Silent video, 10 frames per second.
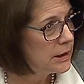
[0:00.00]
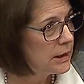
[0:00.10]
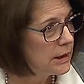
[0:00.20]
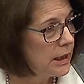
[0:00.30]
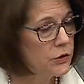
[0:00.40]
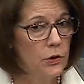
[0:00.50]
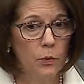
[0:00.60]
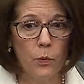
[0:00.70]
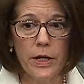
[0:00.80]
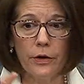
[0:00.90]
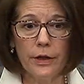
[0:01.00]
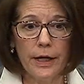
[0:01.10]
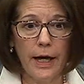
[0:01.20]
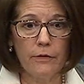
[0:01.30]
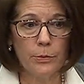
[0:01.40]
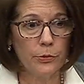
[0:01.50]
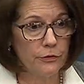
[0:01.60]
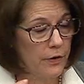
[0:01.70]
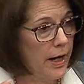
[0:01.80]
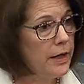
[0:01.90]
And so we are going to have a
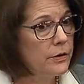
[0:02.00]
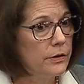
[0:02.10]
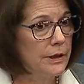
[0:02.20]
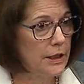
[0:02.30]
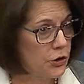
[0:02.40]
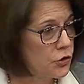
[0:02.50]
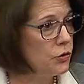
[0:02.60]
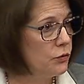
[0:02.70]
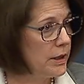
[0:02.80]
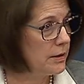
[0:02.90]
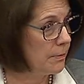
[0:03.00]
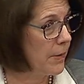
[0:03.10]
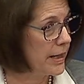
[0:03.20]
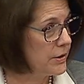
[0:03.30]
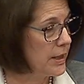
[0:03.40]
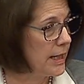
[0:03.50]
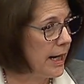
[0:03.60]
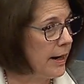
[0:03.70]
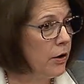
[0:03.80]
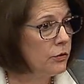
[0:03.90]
provider issue in my state.
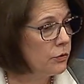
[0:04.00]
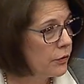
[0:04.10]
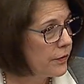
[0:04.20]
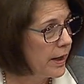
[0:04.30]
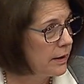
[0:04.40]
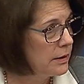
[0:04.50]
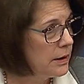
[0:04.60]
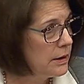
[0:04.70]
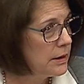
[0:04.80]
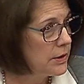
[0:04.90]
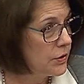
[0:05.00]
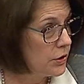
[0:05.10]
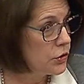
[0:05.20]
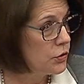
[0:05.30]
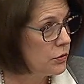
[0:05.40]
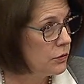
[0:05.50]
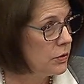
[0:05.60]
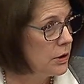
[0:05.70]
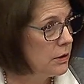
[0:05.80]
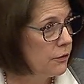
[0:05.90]
Now, I don't know if that is an issue
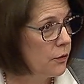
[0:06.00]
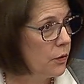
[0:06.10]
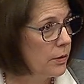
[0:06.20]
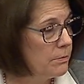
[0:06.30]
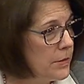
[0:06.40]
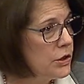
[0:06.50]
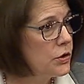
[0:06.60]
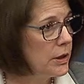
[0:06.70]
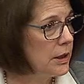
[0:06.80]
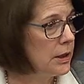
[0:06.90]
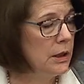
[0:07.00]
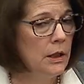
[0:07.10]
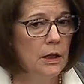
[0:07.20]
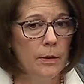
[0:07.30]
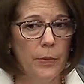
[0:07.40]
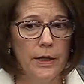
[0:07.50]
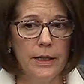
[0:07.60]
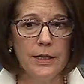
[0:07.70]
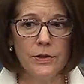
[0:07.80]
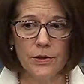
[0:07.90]
for Michigan, but it
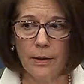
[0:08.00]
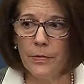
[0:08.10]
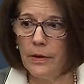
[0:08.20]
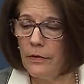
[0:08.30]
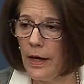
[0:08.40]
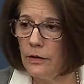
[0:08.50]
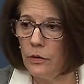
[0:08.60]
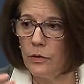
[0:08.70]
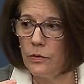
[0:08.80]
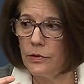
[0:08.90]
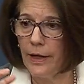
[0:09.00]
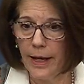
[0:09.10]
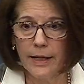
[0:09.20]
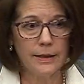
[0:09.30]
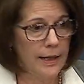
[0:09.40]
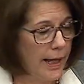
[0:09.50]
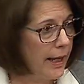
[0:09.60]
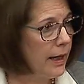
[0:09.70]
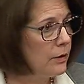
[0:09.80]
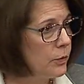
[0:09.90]
is something that goes hand in
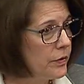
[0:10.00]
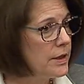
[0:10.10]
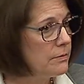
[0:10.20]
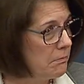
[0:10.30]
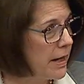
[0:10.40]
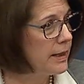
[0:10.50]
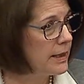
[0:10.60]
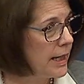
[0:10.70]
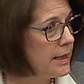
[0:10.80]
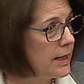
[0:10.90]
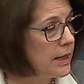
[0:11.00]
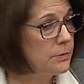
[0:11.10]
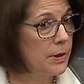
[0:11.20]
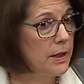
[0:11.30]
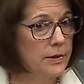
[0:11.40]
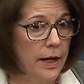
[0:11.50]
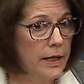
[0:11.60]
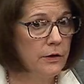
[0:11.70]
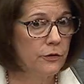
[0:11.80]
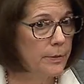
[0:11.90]
hand with these Medicaid cuts, because I
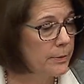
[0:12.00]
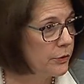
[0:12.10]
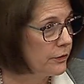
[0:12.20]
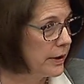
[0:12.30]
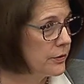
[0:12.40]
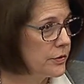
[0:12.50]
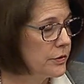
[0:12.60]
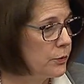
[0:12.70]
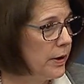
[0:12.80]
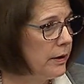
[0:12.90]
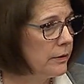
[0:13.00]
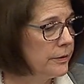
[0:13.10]
hear from my providers as well.